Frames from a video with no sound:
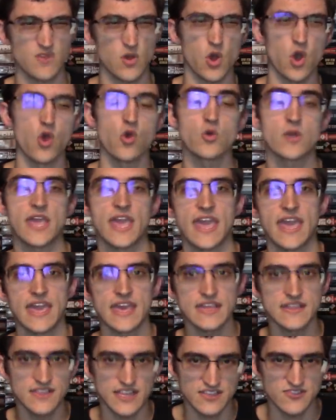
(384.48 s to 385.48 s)

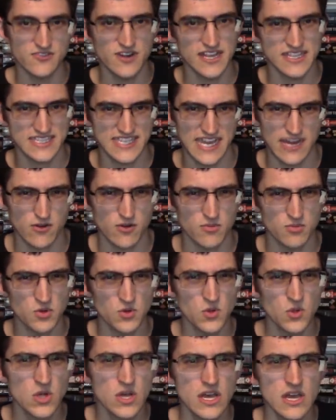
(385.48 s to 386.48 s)
okay, like they're not
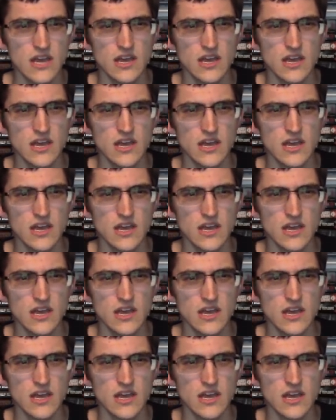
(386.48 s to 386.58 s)
terrible,